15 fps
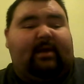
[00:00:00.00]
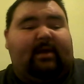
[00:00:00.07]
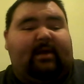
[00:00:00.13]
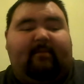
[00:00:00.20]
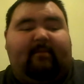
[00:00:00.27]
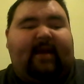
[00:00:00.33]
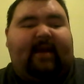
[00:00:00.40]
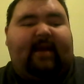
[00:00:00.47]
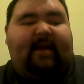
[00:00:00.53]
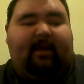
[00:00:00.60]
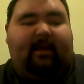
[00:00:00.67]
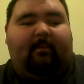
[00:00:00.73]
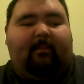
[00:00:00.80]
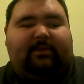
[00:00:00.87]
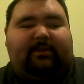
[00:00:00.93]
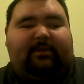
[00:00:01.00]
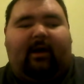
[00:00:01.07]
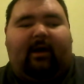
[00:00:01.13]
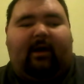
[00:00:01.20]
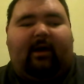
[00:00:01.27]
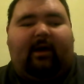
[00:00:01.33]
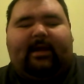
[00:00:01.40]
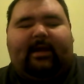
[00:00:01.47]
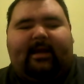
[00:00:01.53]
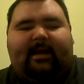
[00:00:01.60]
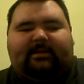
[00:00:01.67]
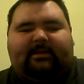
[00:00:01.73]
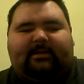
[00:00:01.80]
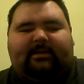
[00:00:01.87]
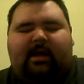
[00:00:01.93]
made him the star that he
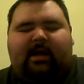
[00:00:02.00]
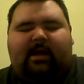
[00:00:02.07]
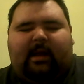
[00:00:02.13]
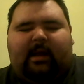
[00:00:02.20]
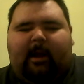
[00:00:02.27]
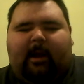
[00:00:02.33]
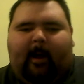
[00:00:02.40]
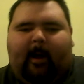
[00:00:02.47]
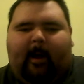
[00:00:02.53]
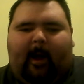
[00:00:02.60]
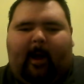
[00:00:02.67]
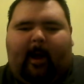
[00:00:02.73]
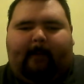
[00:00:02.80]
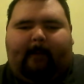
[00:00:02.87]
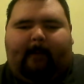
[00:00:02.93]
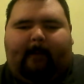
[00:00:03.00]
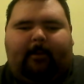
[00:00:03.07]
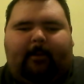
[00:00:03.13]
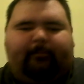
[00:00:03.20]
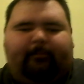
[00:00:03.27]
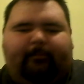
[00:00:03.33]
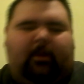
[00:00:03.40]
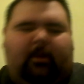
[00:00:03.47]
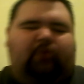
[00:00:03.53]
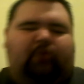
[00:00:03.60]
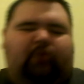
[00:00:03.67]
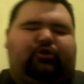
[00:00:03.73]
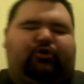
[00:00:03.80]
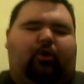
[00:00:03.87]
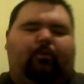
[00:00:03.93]
is.
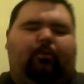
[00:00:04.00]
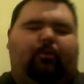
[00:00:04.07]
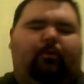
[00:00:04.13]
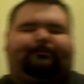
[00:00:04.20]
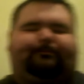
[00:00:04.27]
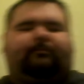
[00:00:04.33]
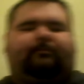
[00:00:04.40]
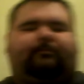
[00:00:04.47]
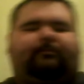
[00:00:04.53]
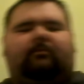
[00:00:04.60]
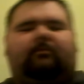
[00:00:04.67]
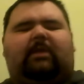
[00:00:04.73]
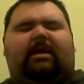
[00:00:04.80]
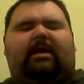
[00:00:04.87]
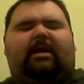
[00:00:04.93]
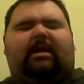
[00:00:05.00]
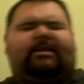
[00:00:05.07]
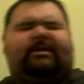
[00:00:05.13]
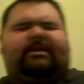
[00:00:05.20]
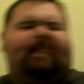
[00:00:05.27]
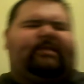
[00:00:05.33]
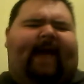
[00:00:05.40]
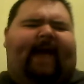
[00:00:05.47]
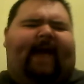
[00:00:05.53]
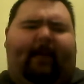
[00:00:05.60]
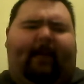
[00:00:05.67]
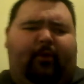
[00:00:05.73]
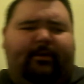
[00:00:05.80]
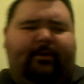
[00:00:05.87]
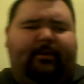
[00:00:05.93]
Also, James
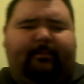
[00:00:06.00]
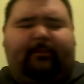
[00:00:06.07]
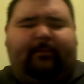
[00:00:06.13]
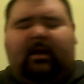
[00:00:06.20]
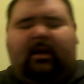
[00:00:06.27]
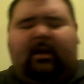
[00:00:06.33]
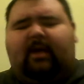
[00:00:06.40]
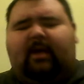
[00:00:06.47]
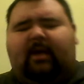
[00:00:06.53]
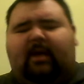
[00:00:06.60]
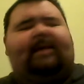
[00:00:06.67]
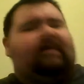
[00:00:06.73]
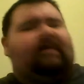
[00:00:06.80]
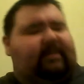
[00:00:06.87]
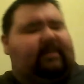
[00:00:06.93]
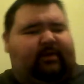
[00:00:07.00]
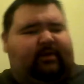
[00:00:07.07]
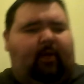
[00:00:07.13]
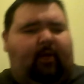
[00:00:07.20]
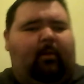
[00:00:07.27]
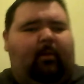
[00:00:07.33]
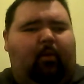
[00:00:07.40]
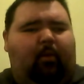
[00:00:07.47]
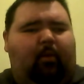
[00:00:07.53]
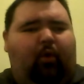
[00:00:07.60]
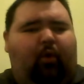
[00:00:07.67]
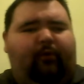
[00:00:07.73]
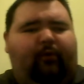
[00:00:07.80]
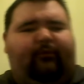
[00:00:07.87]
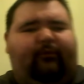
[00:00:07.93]
Cameron didn't come on board
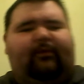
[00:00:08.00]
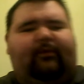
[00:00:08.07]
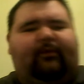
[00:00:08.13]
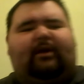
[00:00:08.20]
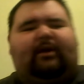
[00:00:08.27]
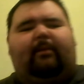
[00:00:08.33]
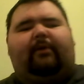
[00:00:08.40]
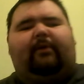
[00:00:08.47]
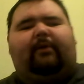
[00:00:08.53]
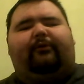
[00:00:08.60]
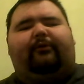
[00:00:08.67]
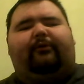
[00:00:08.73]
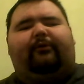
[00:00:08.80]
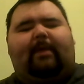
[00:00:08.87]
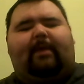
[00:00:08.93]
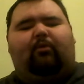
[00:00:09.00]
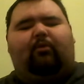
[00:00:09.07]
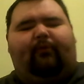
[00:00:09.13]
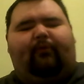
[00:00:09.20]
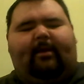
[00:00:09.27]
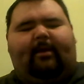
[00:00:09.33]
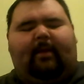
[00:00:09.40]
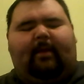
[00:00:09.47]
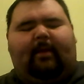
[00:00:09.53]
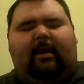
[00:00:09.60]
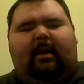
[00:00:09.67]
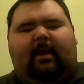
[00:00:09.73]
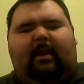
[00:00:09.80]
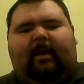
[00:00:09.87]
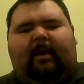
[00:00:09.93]
for the Terminator 3 movie,
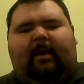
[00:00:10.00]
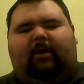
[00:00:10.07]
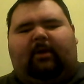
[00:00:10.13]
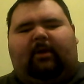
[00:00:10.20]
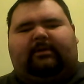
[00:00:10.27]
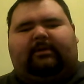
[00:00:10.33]
but